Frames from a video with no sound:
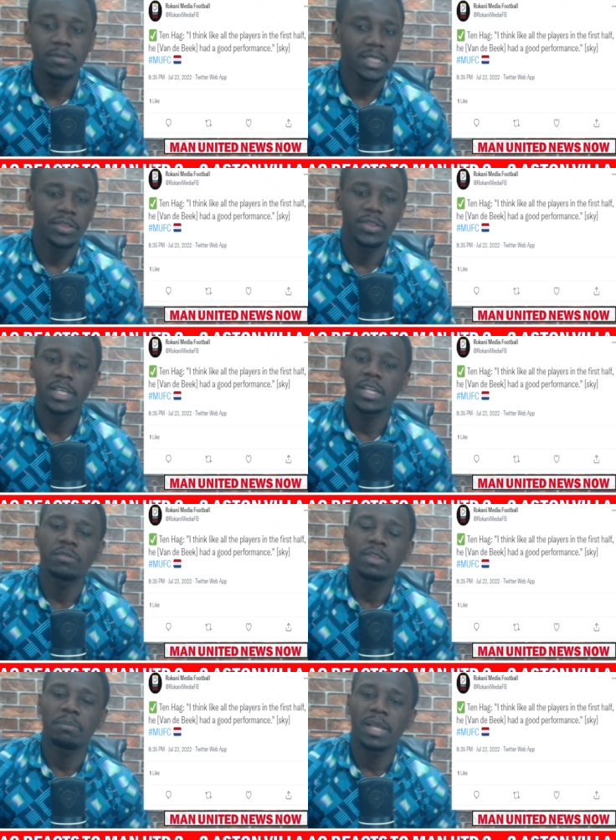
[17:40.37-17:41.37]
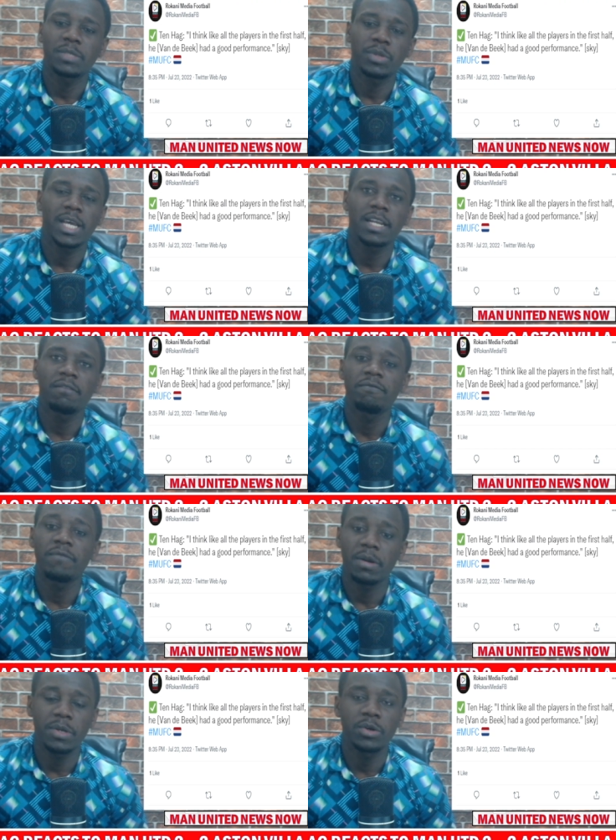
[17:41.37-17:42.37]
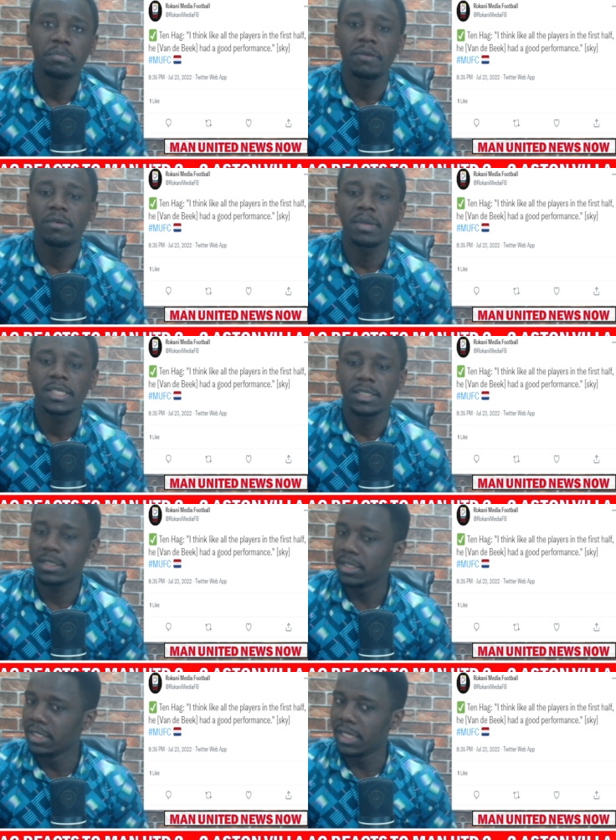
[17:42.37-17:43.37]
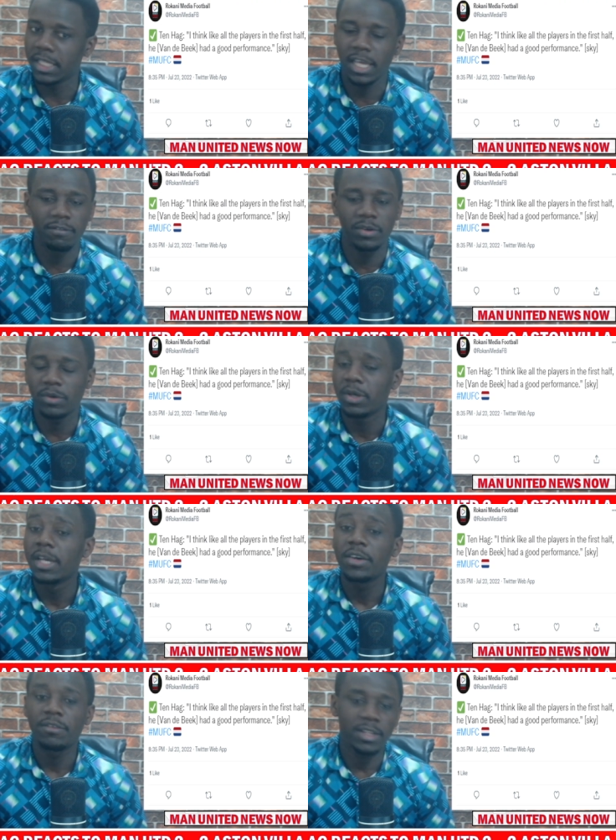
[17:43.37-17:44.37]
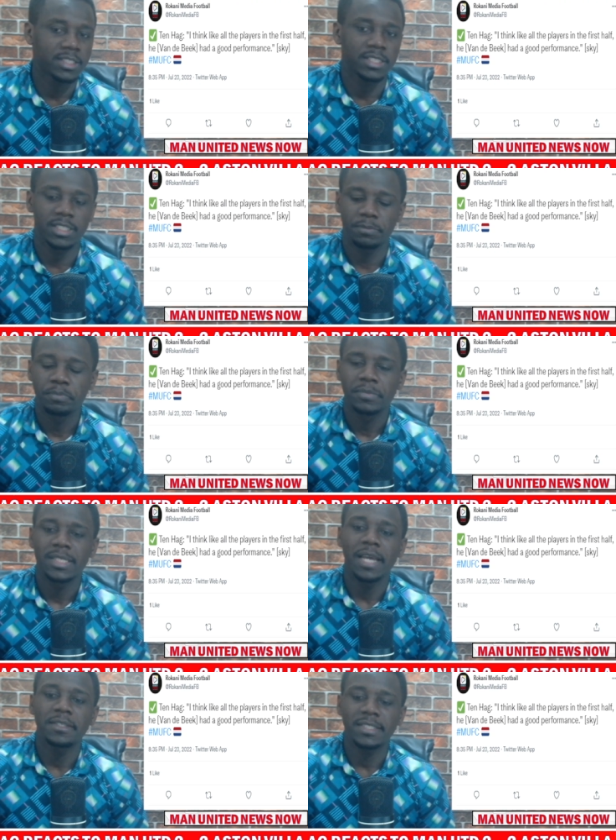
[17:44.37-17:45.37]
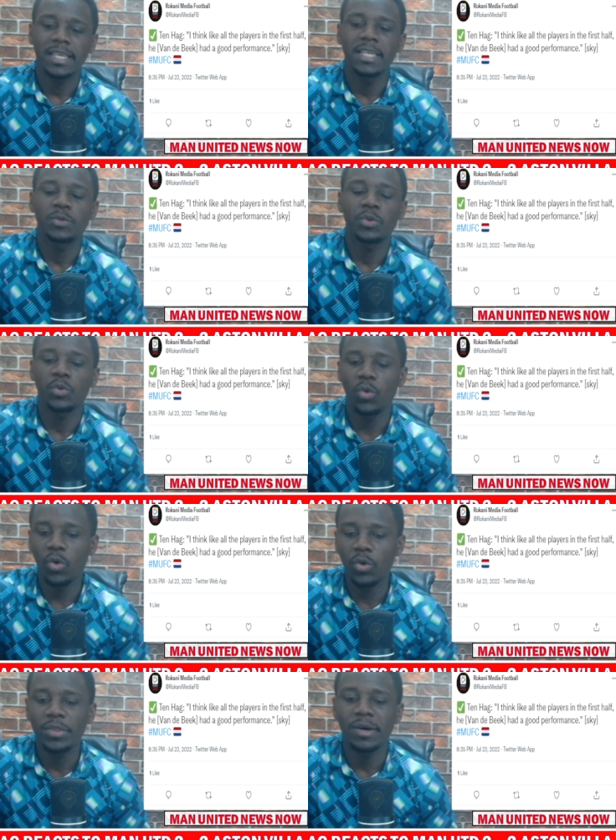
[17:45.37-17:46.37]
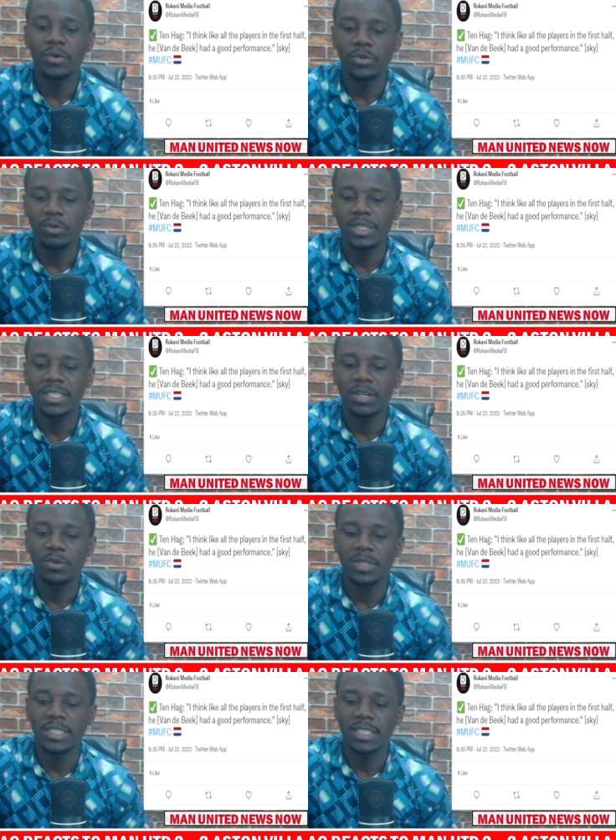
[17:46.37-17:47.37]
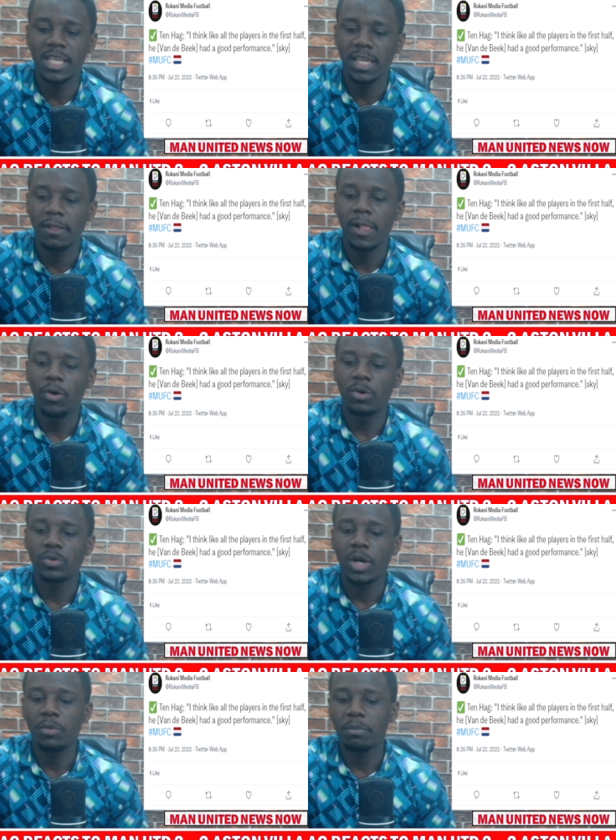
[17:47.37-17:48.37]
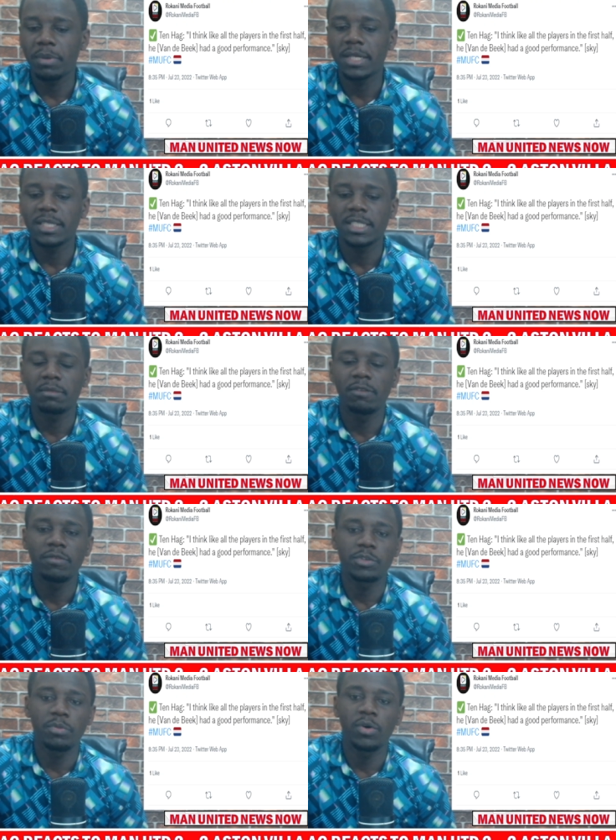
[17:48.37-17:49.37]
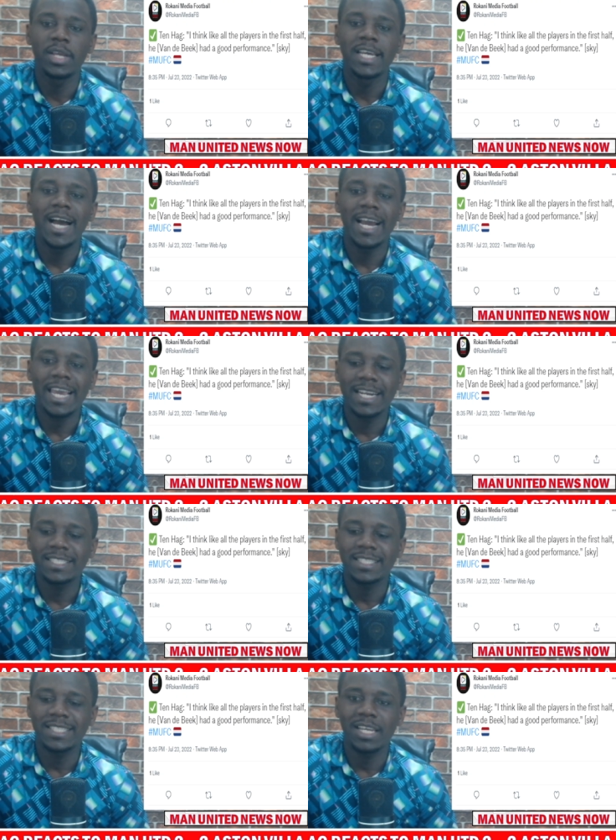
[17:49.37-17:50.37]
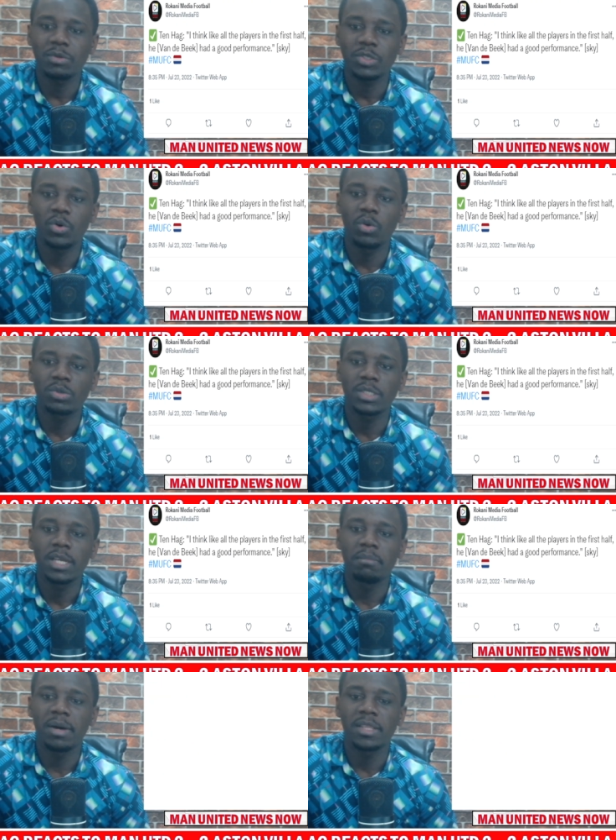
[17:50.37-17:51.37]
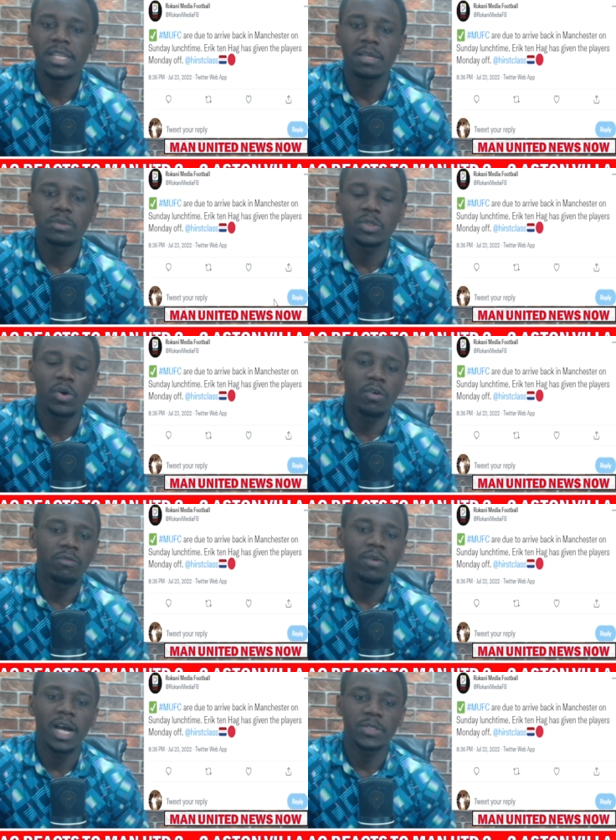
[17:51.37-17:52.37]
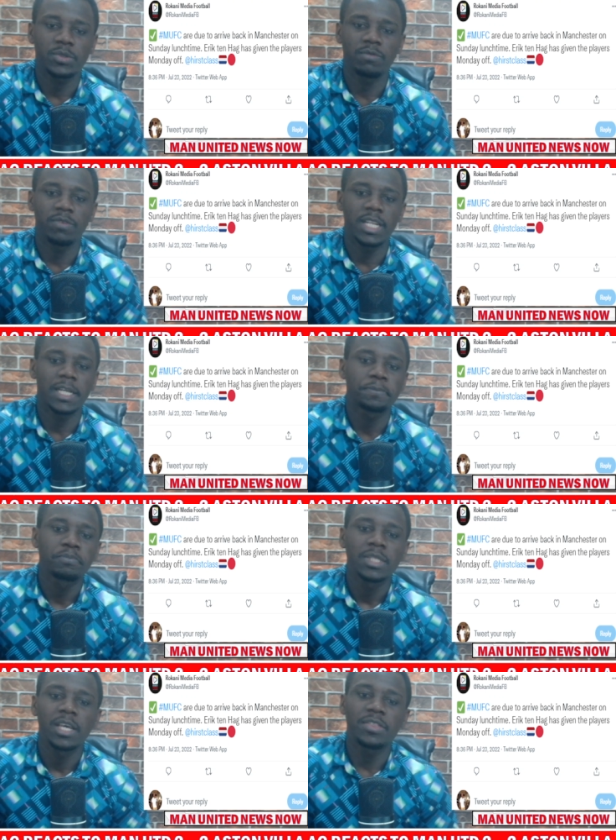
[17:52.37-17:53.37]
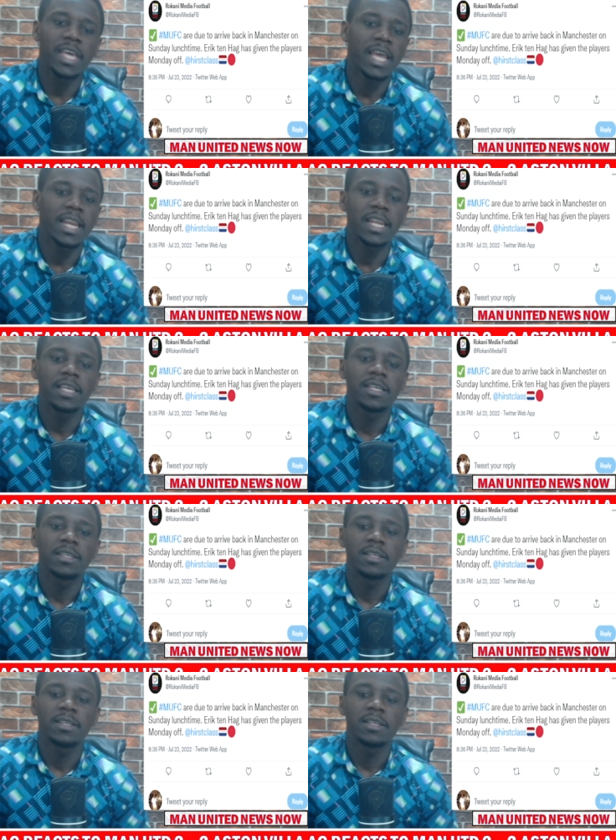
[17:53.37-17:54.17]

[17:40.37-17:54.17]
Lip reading: I think none of the players really had a very good performance in there for you. That's it. I say it with all the authority and authenticity onto how we played this game of football against a side which goes by the names of Aston Villa. Then